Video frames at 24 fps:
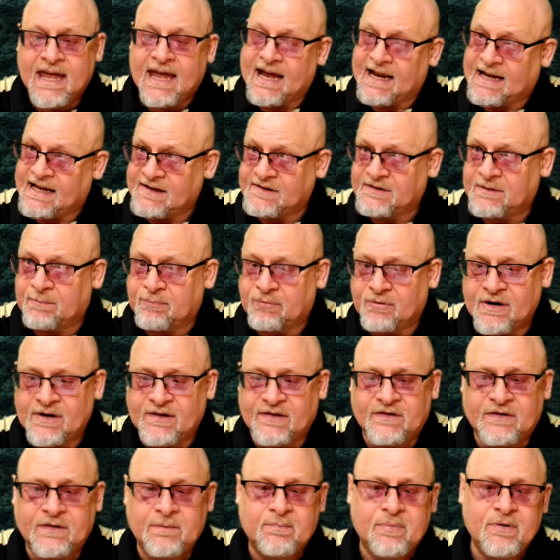And he's a
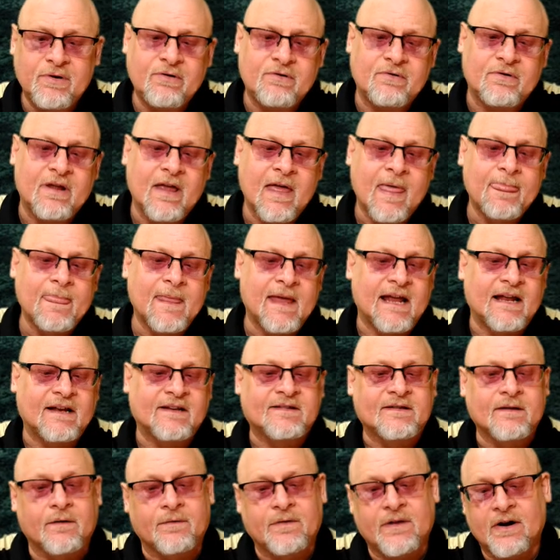prince to boot.
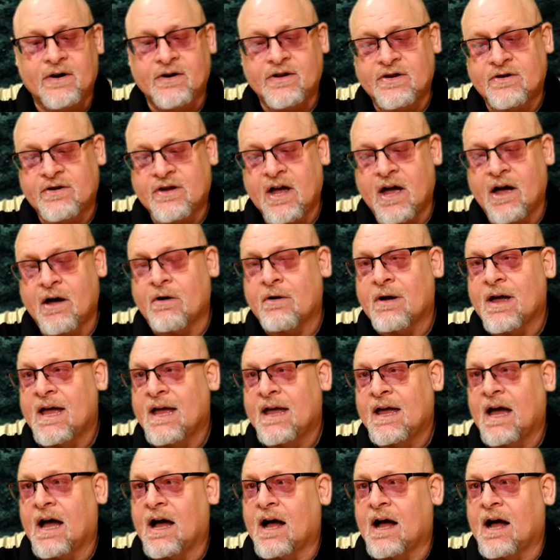And so there you go.